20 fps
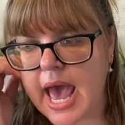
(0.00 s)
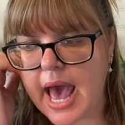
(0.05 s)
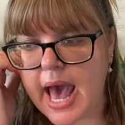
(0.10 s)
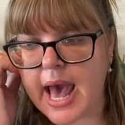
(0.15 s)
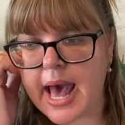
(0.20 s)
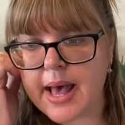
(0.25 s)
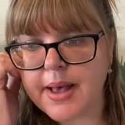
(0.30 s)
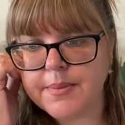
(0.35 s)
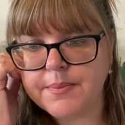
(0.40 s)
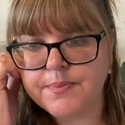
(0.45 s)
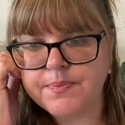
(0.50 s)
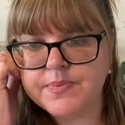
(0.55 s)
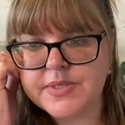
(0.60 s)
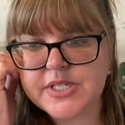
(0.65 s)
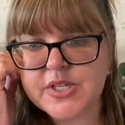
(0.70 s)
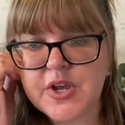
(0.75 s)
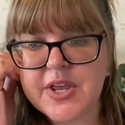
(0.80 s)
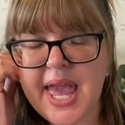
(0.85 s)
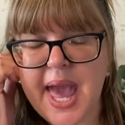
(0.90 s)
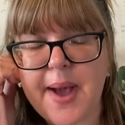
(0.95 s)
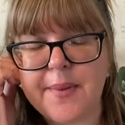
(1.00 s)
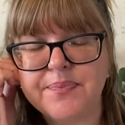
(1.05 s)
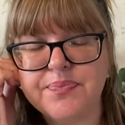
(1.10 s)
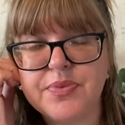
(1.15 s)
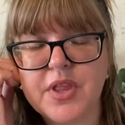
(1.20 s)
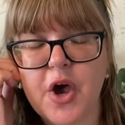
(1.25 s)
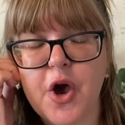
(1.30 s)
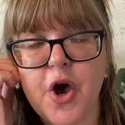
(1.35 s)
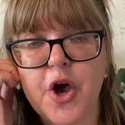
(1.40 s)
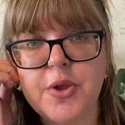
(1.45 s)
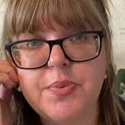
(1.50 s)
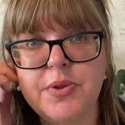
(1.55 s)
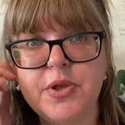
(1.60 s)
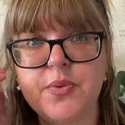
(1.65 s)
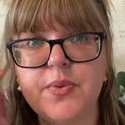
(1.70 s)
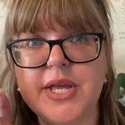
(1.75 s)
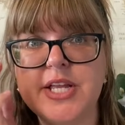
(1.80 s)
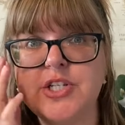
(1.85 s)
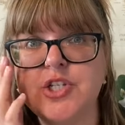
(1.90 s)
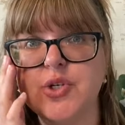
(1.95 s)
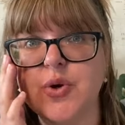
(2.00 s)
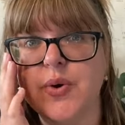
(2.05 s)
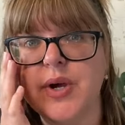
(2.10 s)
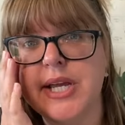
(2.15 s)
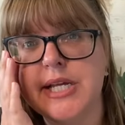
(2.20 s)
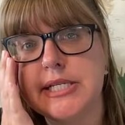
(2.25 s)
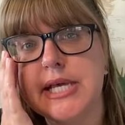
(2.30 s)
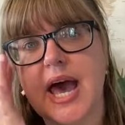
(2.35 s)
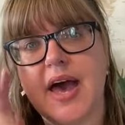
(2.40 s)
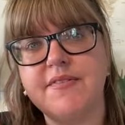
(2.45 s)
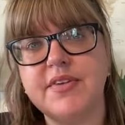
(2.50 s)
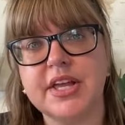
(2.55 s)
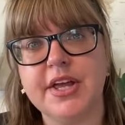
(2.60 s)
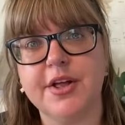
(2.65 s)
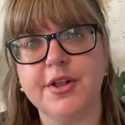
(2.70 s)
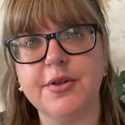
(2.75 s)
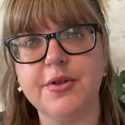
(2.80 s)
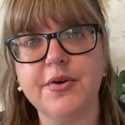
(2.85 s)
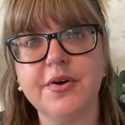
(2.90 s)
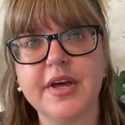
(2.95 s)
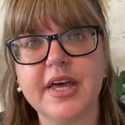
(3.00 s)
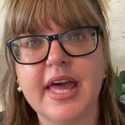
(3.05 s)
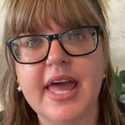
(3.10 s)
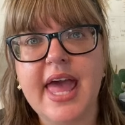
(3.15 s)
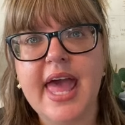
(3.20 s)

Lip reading: So yeah, I hope you enjoyed having a look